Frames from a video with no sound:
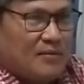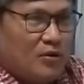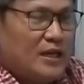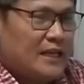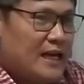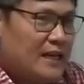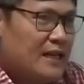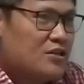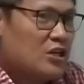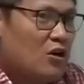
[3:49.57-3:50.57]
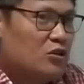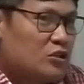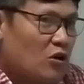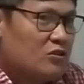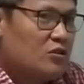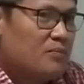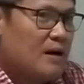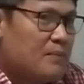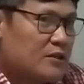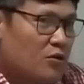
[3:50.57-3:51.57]
mo nang ginganlan siya og Talk to
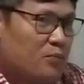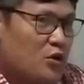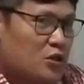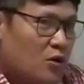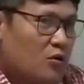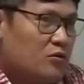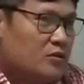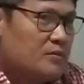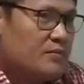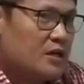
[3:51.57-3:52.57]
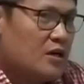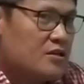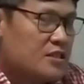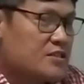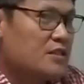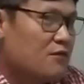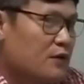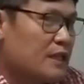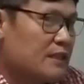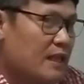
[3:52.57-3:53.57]
Papa 2.0 because it's a
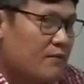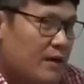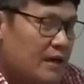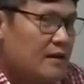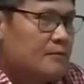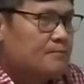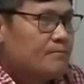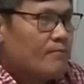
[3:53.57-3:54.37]
different level.